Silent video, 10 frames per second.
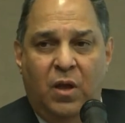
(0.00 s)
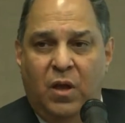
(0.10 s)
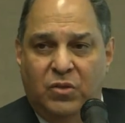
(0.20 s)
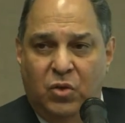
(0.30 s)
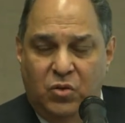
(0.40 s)

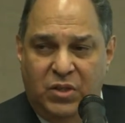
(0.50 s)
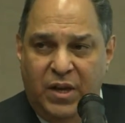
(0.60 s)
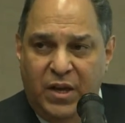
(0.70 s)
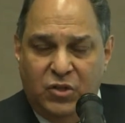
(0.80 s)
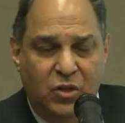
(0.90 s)

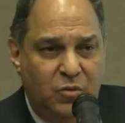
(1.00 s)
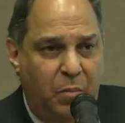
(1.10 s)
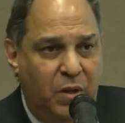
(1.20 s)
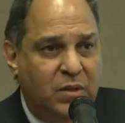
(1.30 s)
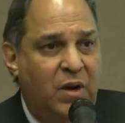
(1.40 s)
associations,
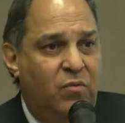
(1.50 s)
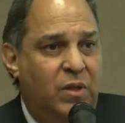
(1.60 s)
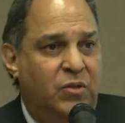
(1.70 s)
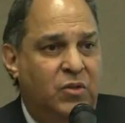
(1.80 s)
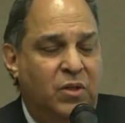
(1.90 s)

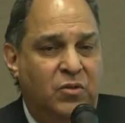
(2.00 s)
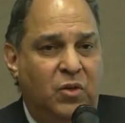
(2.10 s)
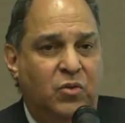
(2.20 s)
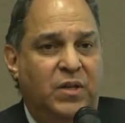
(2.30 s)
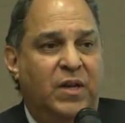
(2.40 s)
multi-religious
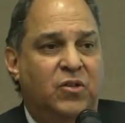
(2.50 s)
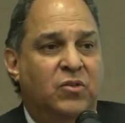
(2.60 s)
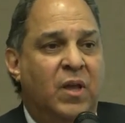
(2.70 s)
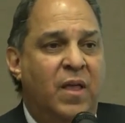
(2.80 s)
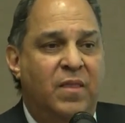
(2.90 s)

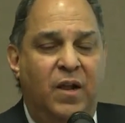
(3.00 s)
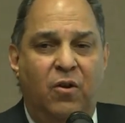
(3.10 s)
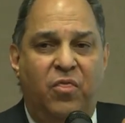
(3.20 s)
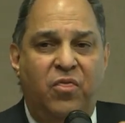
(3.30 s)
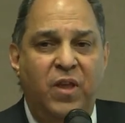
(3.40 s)
associations that are
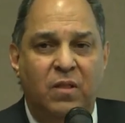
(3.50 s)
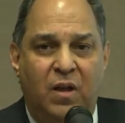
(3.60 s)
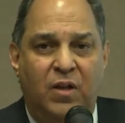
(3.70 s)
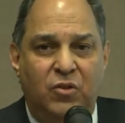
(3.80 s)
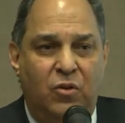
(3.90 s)

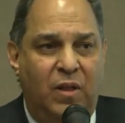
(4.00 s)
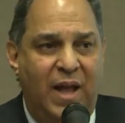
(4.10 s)
theological,